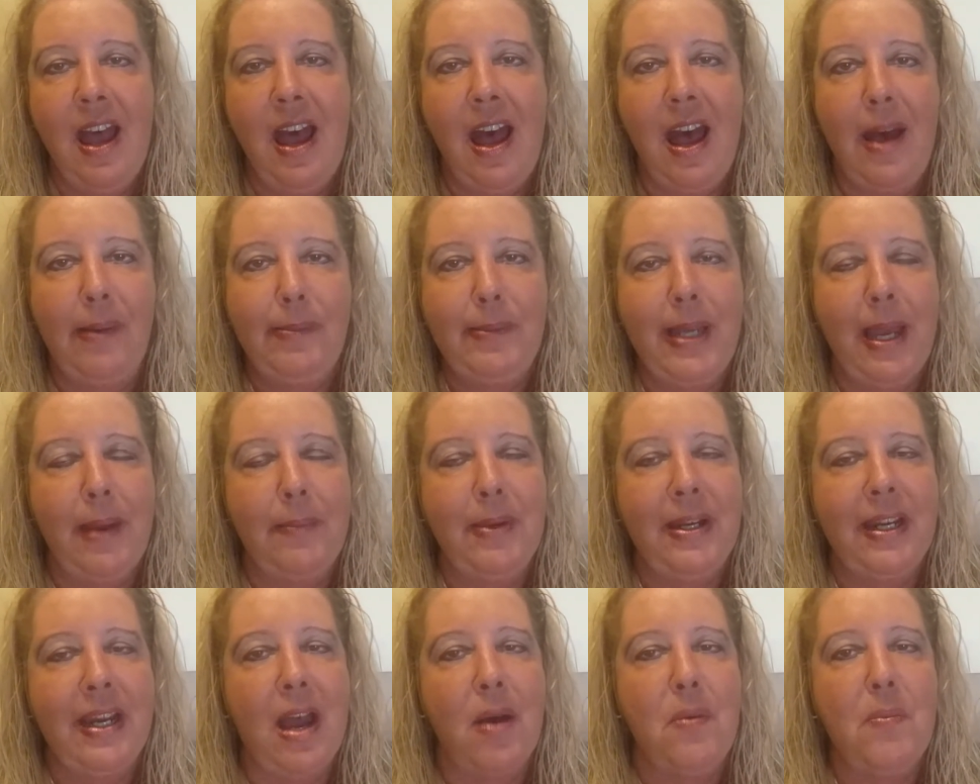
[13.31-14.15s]

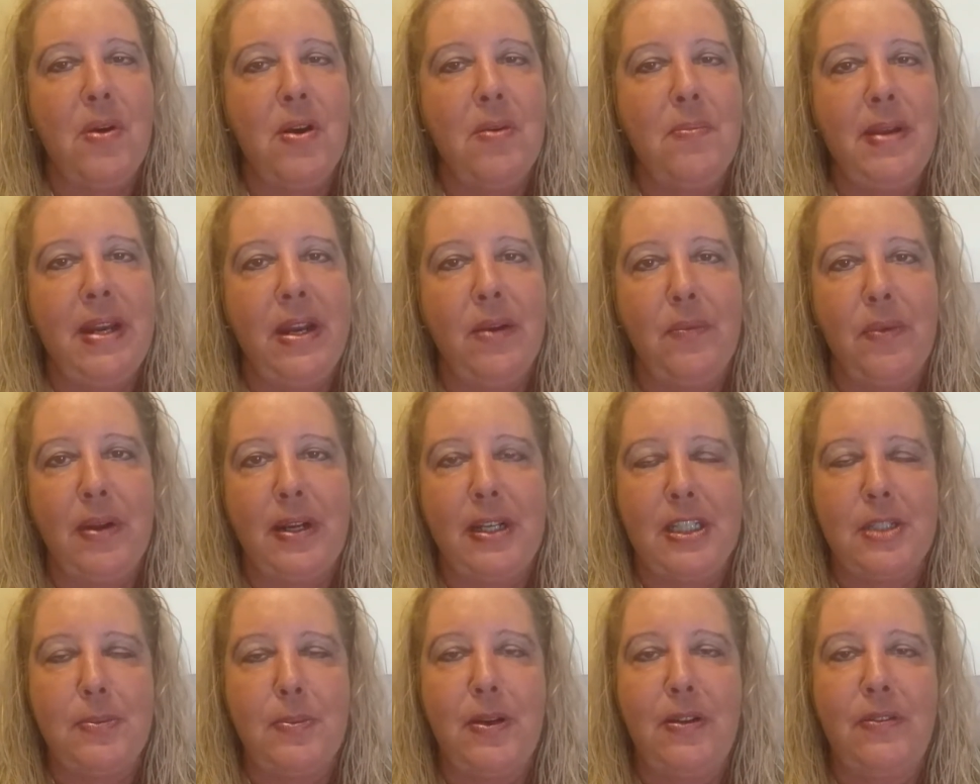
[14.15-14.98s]
Upcoming, I will be in
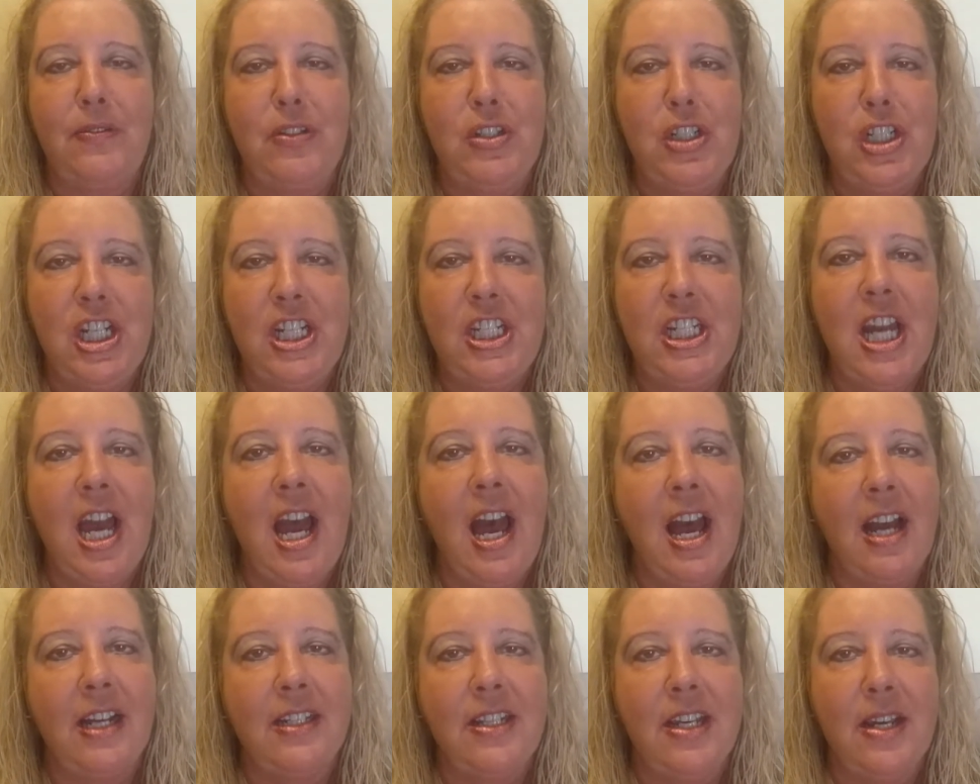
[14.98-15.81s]
Williamsburg, Virginia,
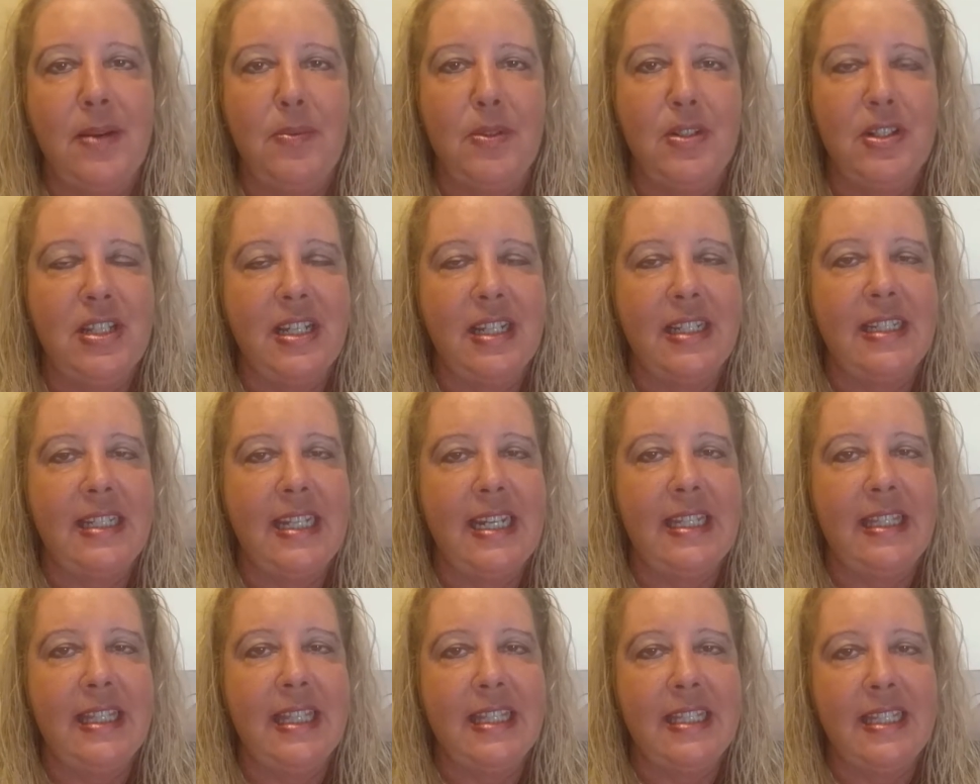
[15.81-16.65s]
October
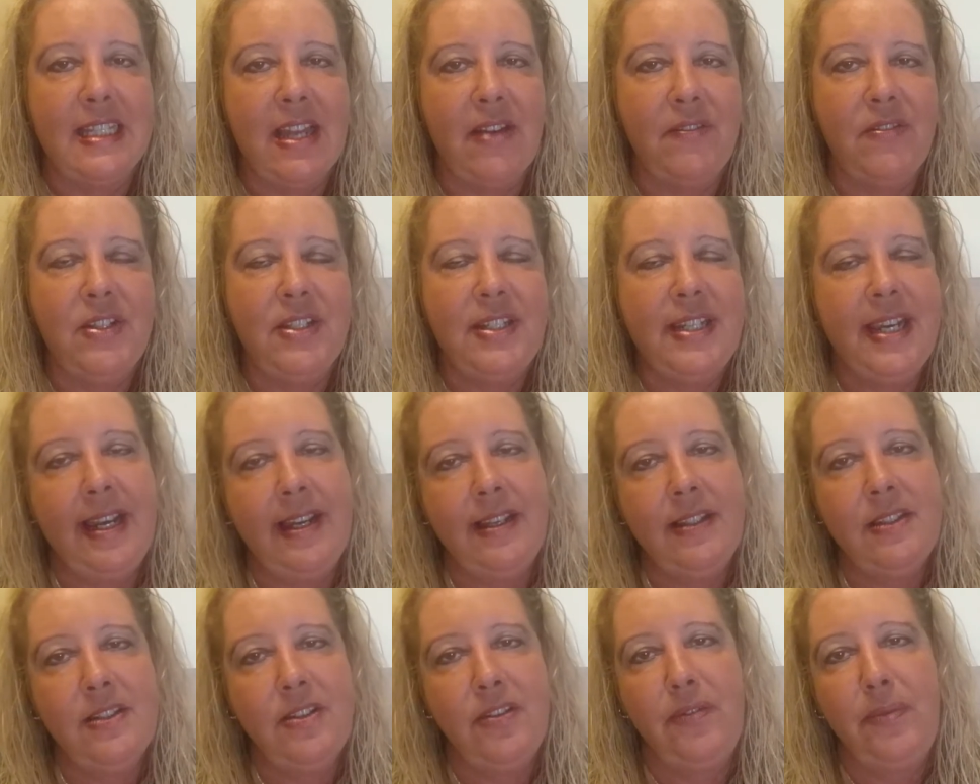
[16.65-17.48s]
16th and
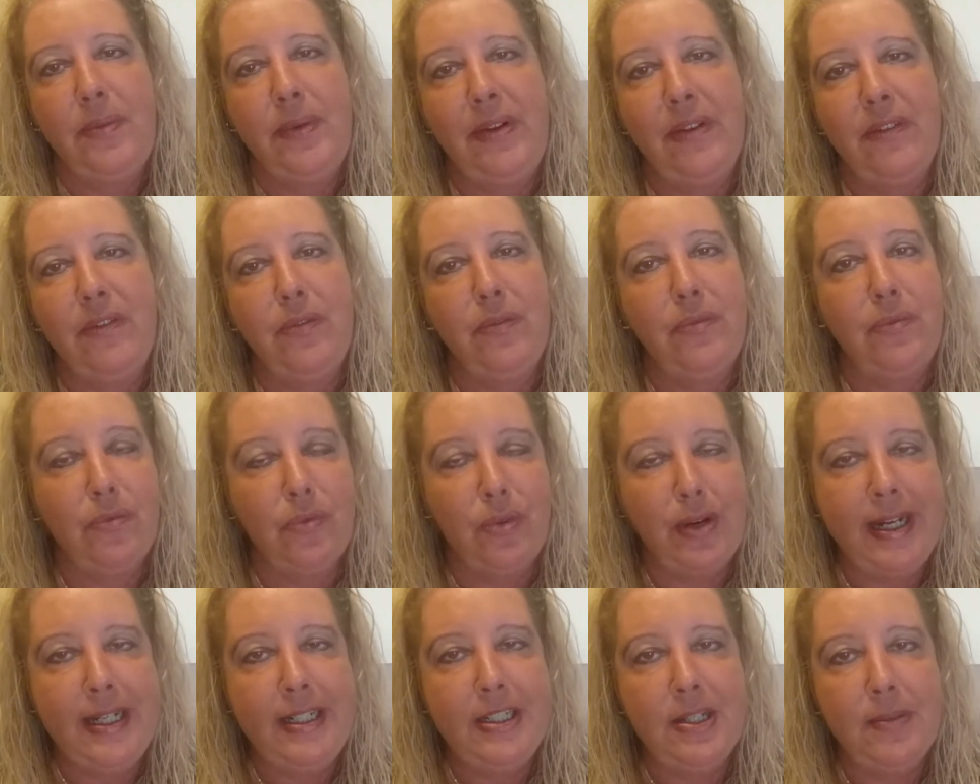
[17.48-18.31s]
17th, so feel
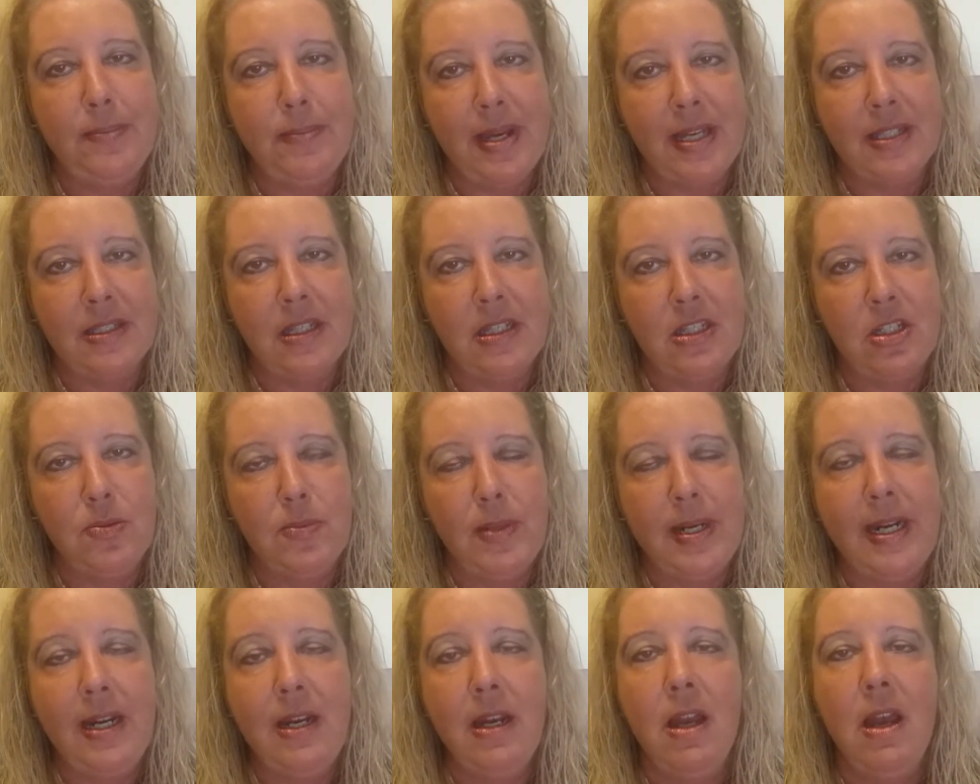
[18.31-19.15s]
free to message
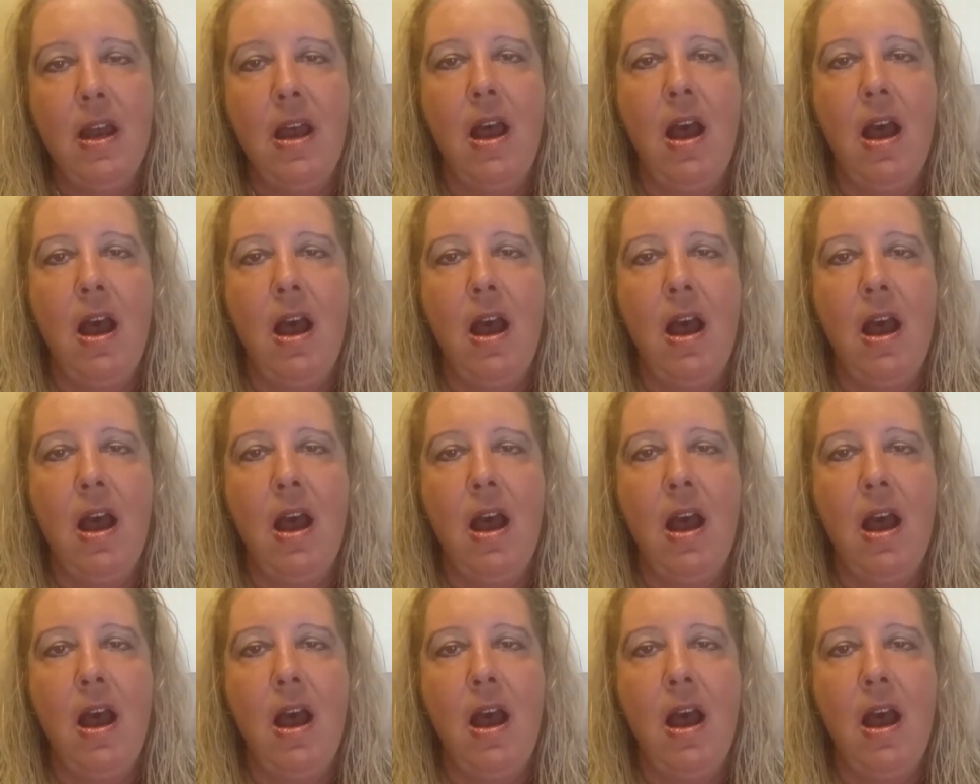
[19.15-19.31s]
me.